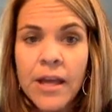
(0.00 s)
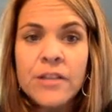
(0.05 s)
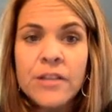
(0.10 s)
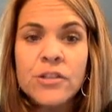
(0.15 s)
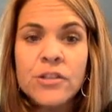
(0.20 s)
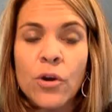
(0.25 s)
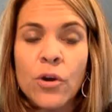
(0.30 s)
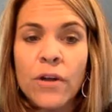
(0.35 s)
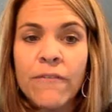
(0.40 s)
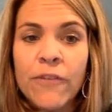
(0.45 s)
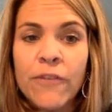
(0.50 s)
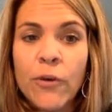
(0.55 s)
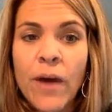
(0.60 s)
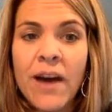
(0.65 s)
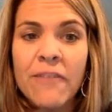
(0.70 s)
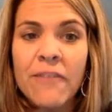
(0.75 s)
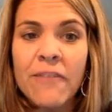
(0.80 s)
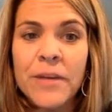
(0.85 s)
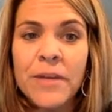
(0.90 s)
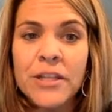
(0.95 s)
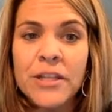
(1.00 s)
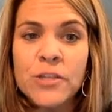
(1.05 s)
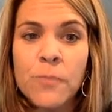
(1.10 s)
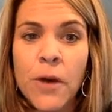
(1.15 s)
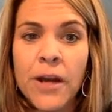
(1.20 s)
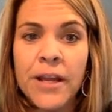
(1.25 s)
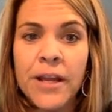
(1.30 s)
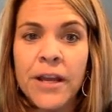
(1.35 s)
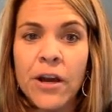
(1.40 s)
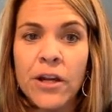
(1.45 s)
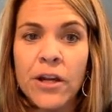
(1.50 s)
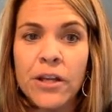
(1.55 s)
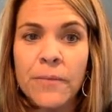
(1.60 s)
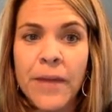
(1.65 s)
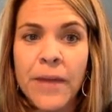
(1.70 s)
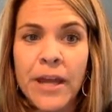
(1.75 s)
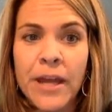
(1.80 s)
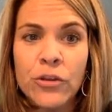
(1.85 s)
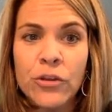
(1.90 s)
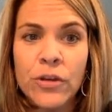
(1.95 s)
So if you have Beachbody On
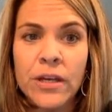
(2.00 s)
Demand,